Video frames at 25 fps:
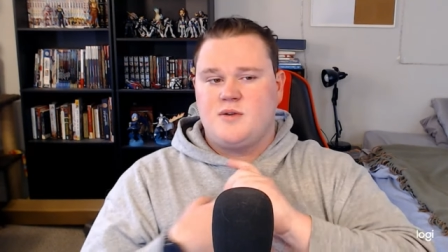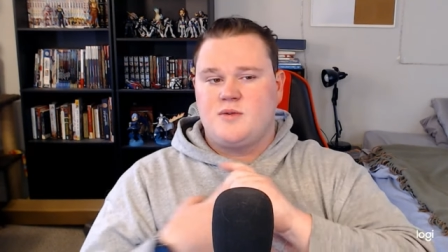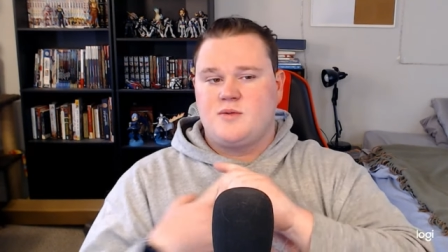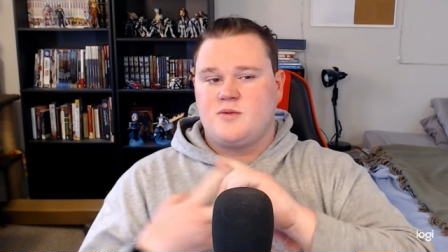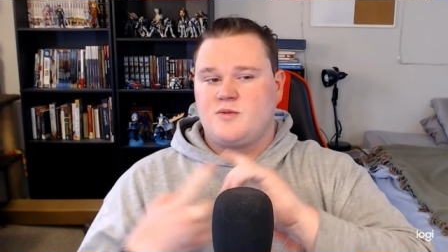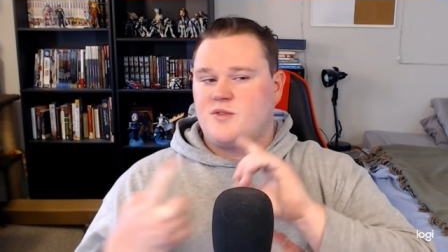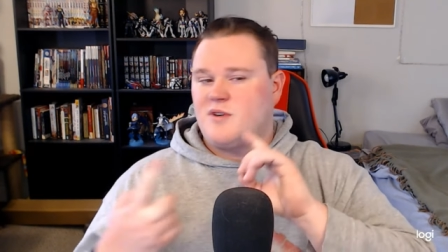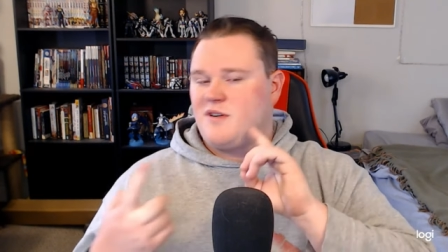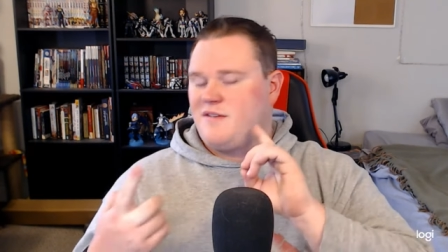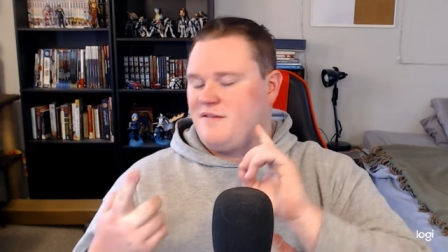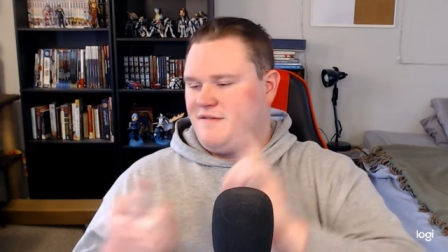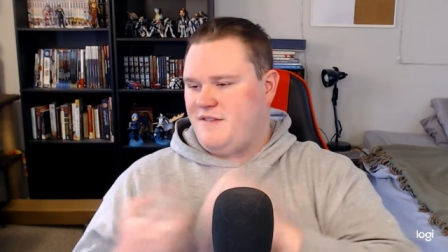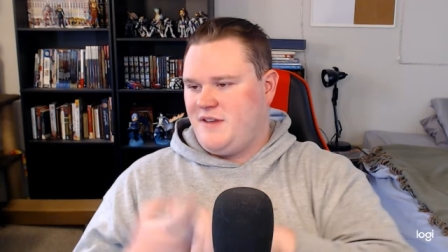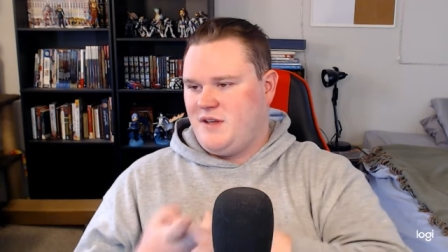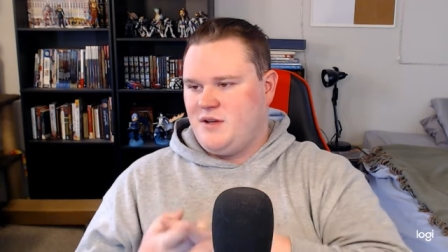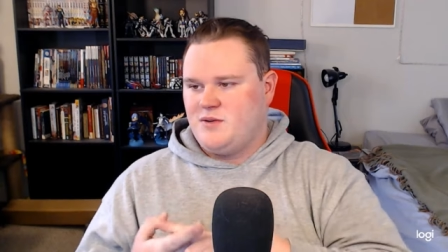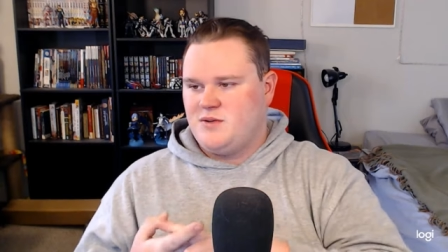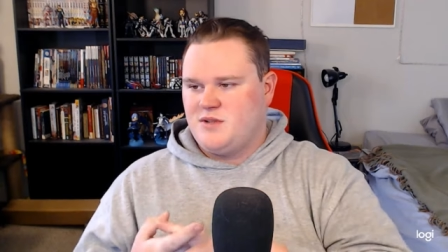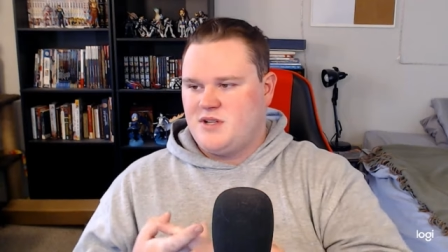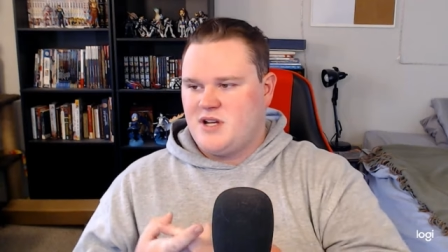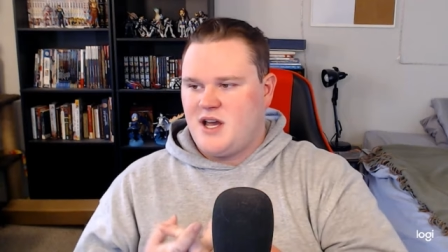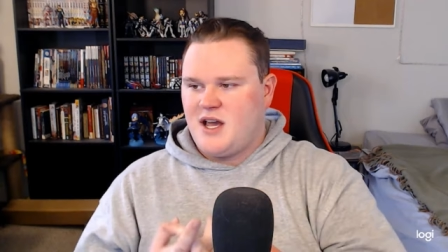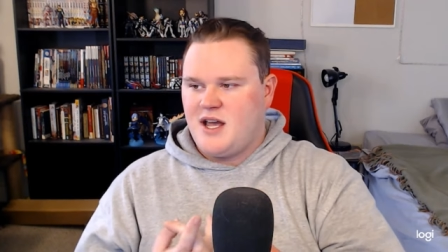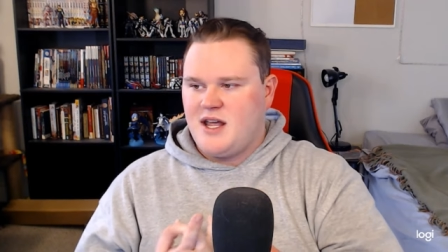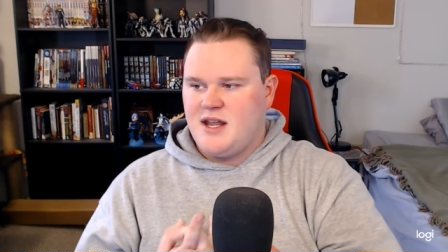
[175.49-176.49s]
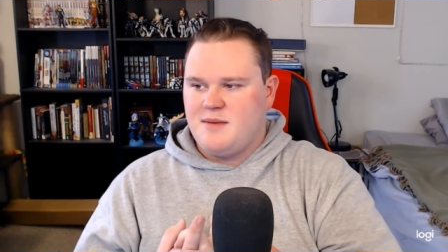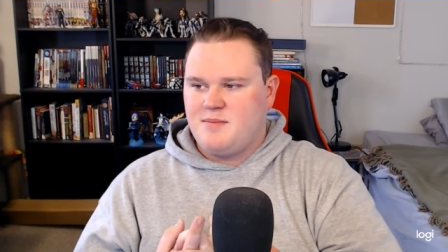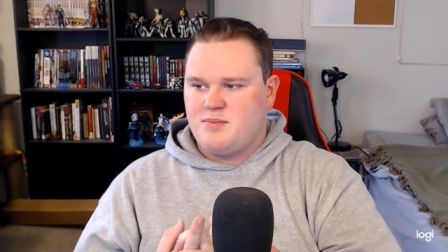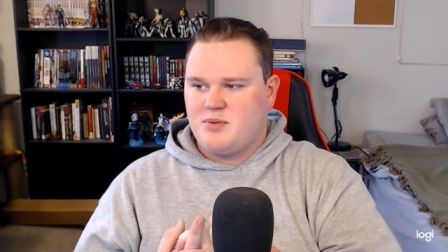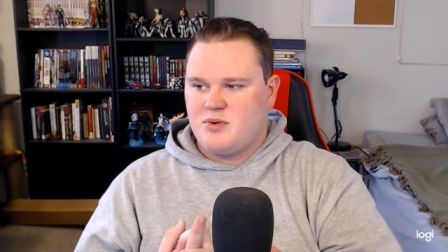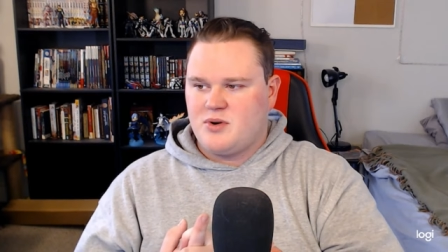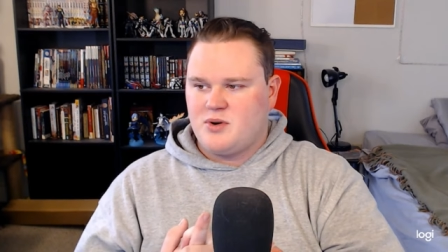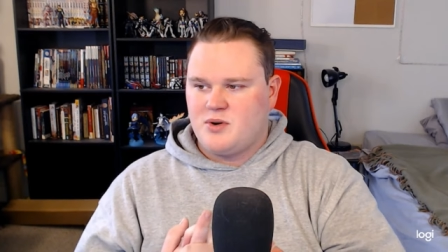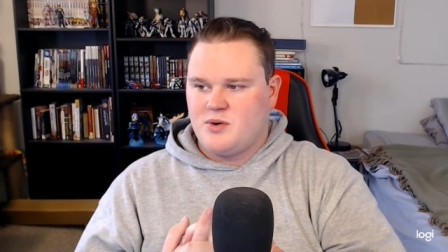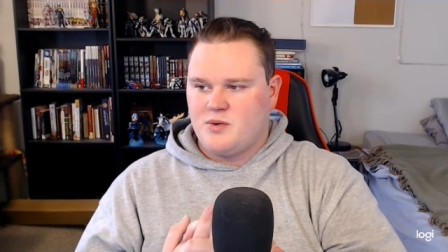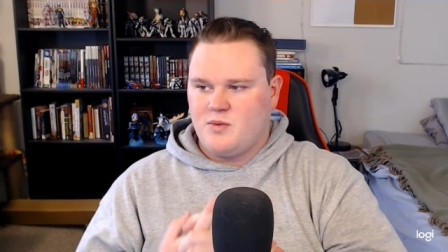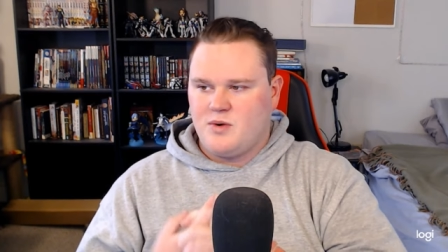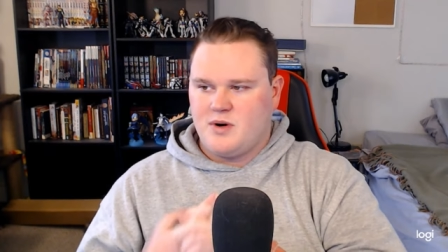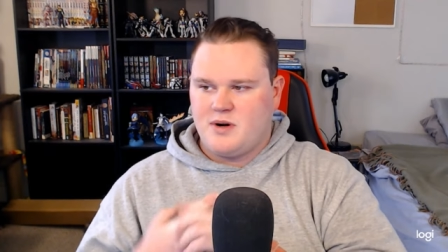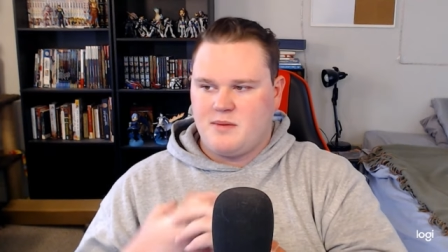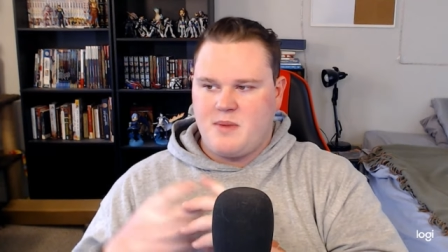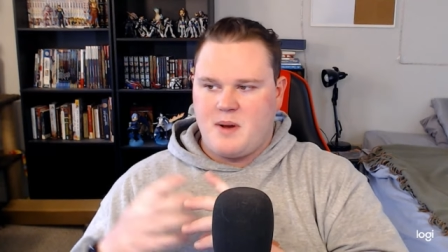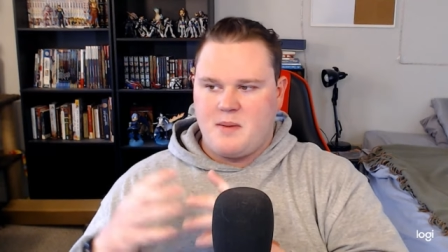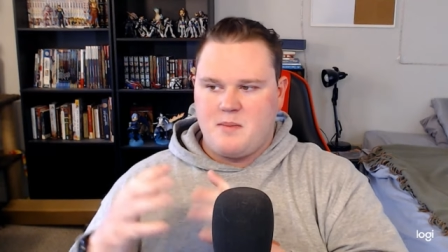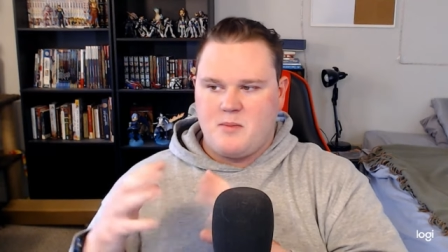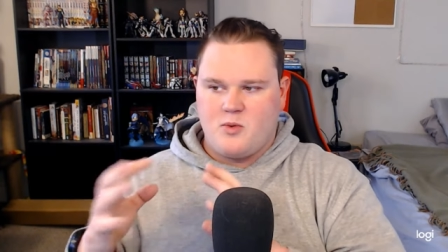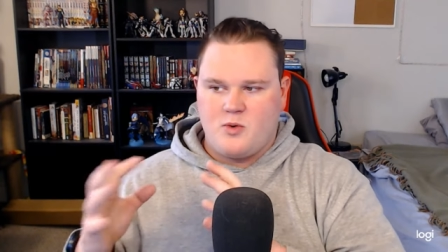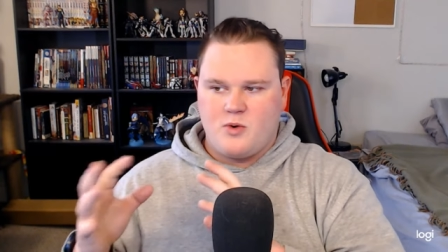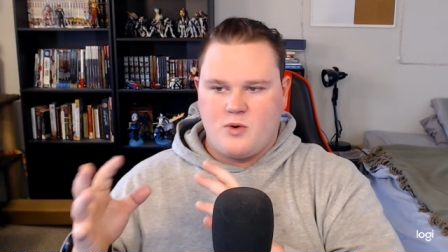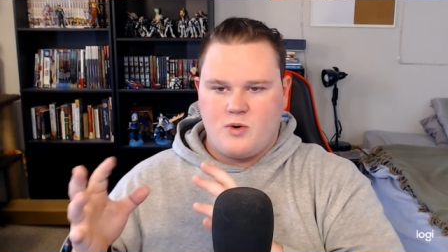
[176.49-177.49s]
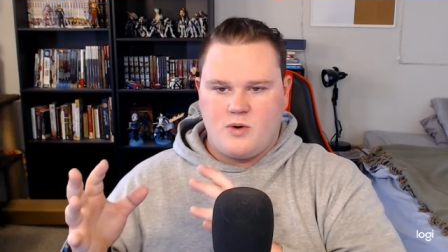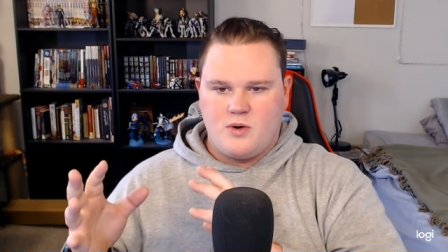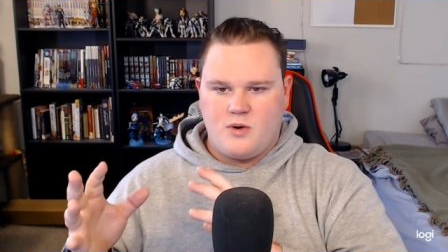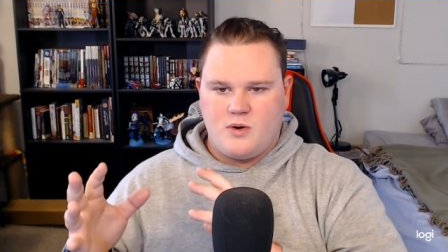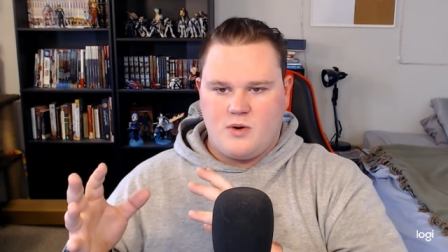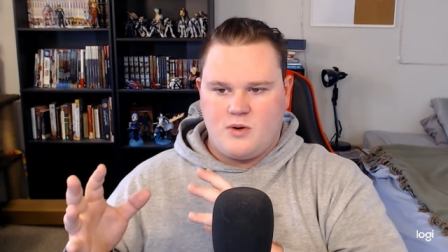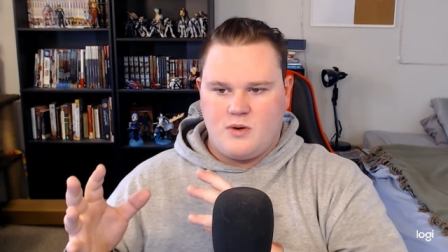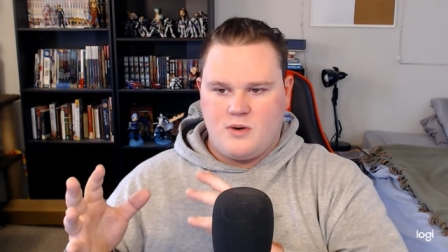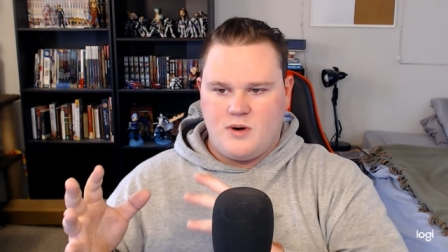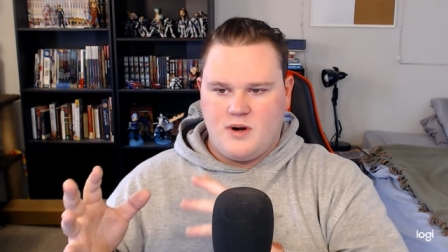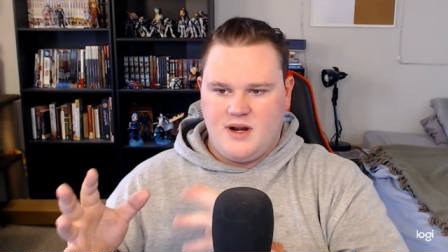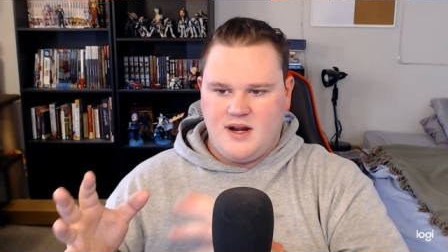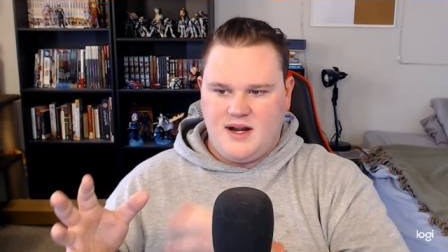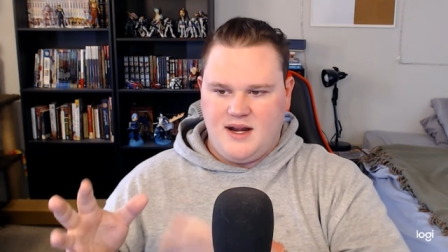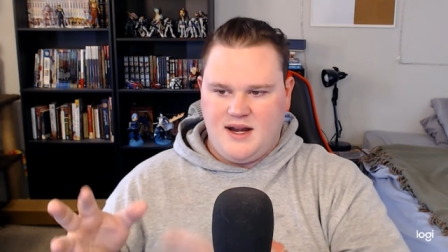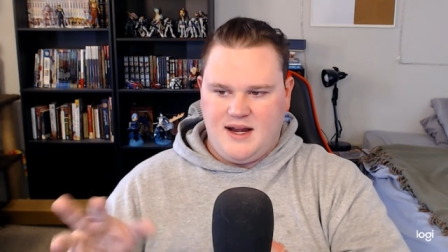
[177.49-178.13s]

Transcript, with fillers: review type or one of my more